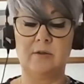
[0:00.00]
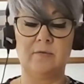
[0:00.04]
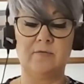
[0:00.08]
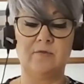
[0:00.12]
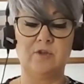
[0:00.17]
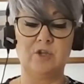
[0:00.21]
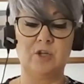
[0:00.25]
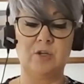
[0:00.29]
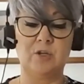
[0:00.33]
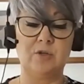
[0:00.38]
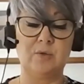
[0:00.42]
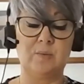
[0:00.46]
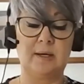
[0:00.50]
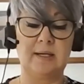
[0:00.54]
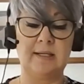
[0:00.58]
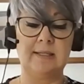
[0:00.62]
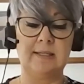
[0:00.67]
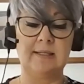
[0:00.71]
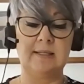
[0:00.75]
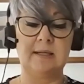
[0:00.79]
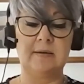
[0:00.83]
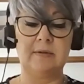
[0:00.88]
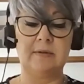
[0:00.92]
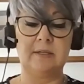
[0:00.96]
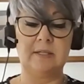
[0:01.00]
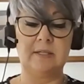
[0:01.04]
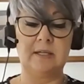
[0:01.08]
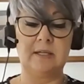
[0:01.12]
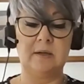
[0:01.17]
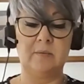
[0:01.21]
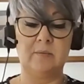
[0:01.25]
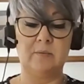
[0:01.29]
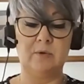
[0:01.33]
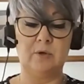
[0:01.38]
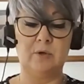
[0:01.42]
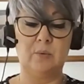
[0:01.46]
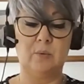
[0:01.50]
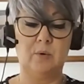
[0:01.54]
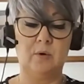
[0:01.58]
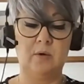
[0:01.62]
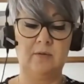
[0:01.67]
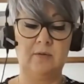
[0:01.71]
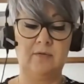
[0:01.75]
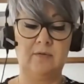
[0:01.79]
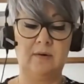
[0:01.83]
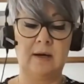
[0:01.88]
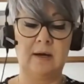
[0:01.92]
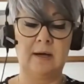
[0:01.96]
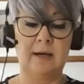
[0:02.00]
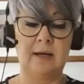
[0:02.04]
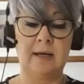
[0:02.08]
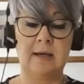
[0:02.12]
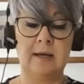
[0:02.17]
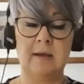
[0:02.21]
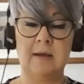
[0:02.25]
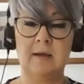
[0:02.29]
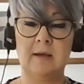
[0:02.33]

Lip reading: of June 2017 would qualify,